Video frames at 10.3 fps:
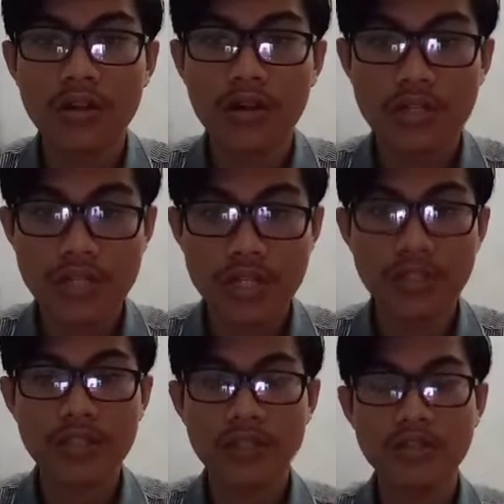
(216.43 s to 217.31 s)
her
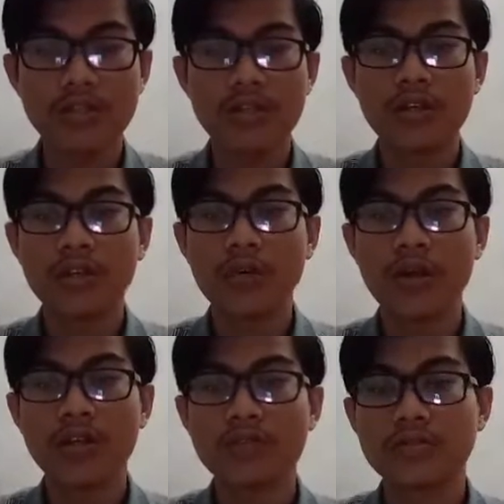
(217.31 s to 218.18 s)
children
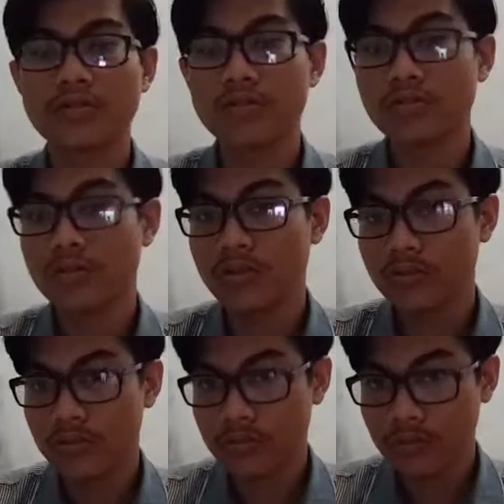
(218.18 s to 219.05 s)
when
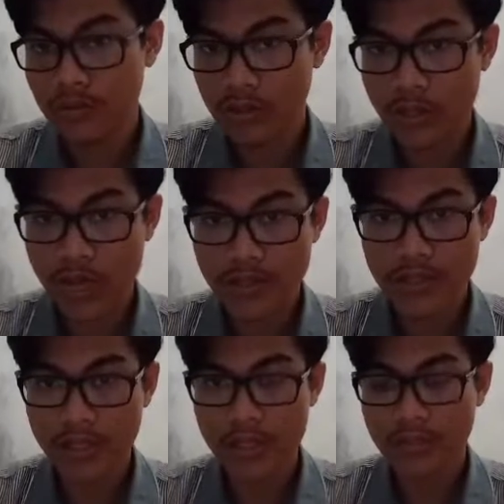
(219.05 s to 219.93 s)
the
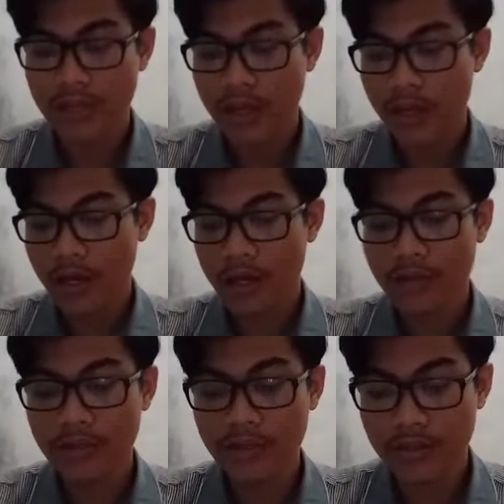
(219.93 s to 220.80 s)
accident,
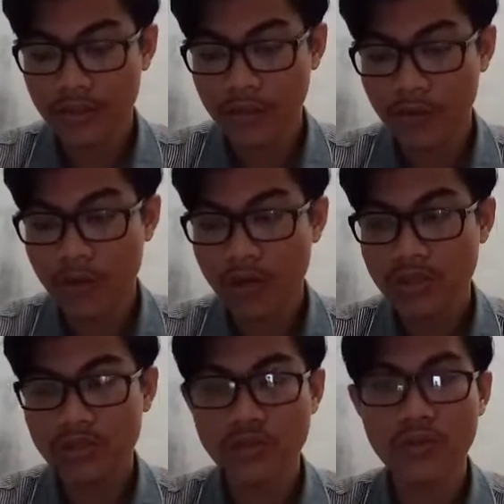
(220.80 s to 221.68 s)
and he
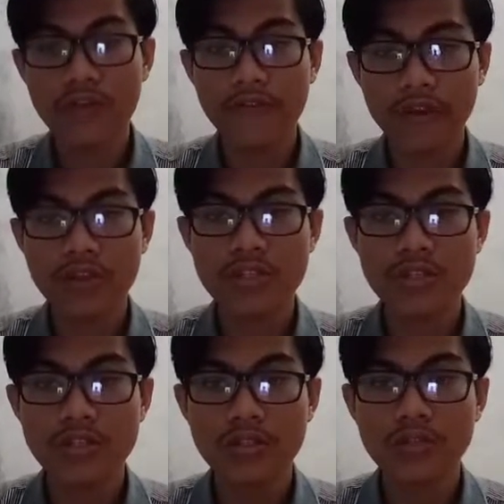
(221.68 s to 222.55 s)
want to
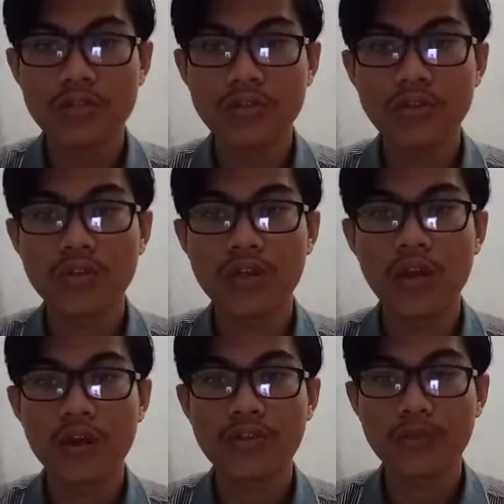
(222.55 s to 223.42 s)
revenge to
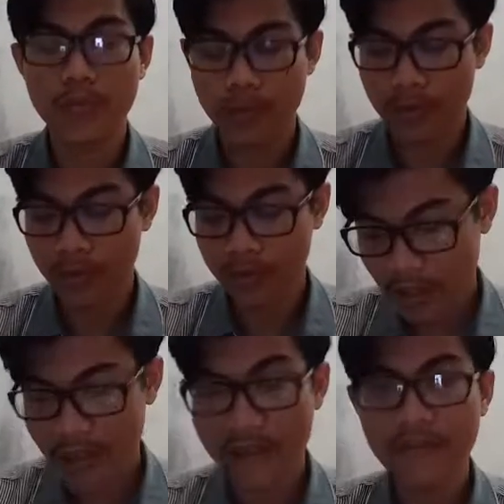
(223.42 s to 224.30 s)
the other people.
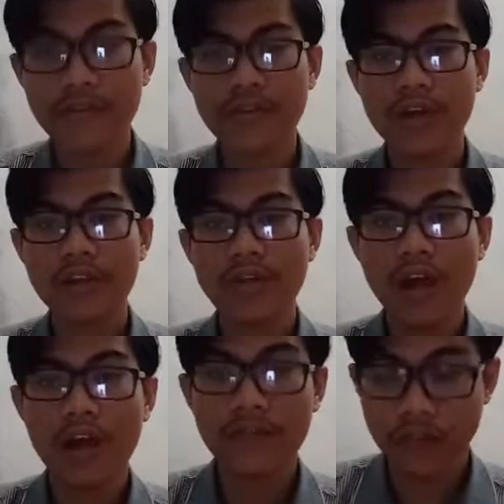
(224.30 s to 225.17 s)
And after that,
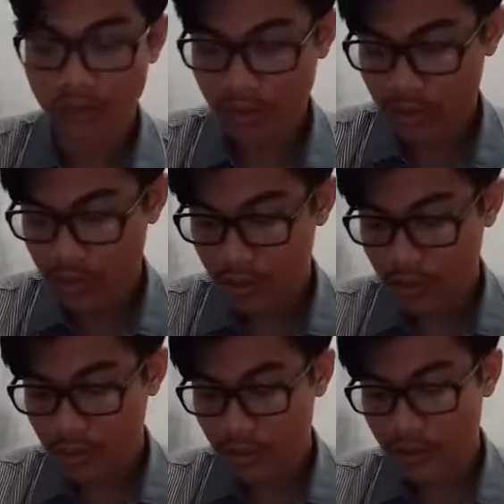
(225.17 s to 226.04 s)
Arthur
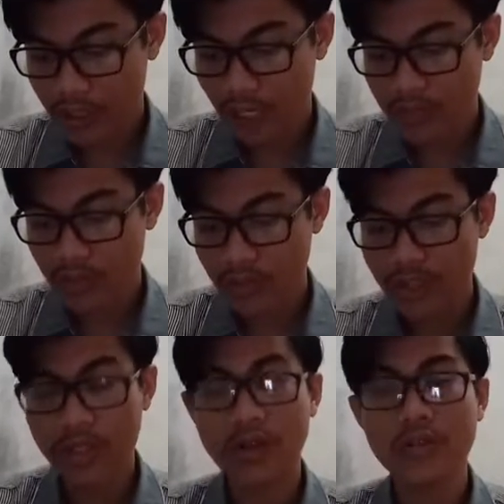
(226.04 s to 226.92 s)
came to
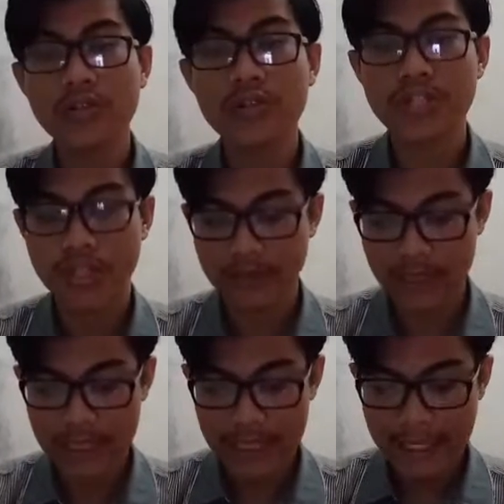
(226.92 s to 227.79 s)
the
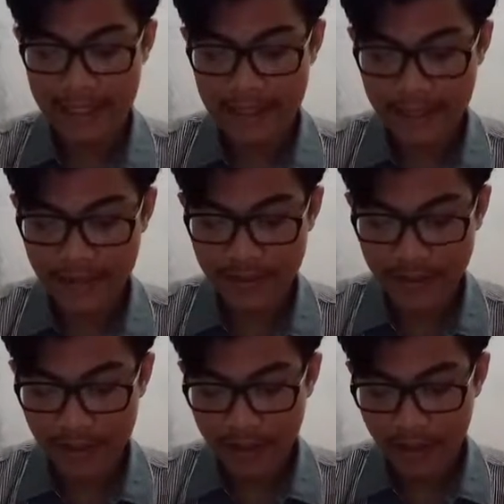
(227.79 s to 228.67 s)
conclusion that
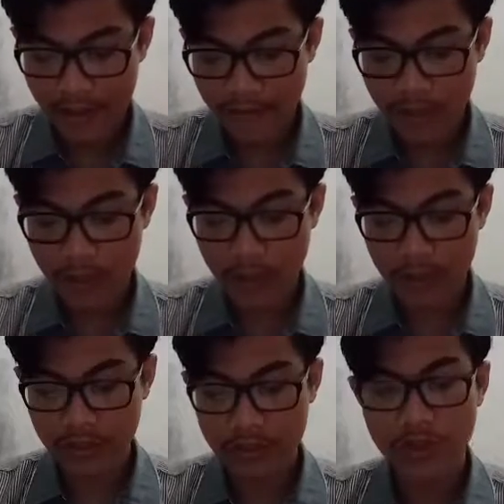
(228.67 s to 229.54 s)

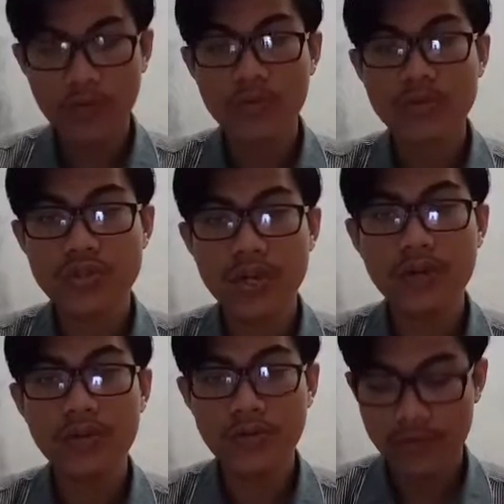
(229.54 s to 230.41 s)
everyone who
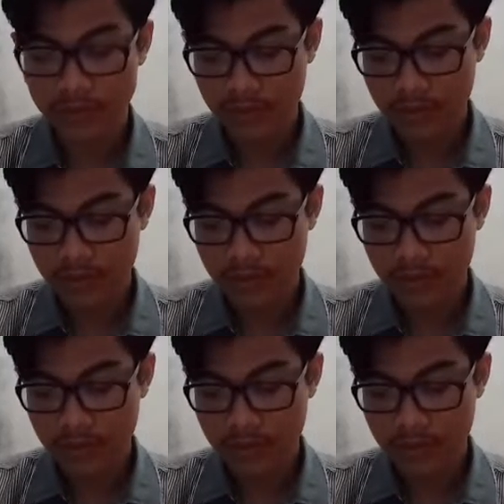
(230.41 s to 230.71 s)
saw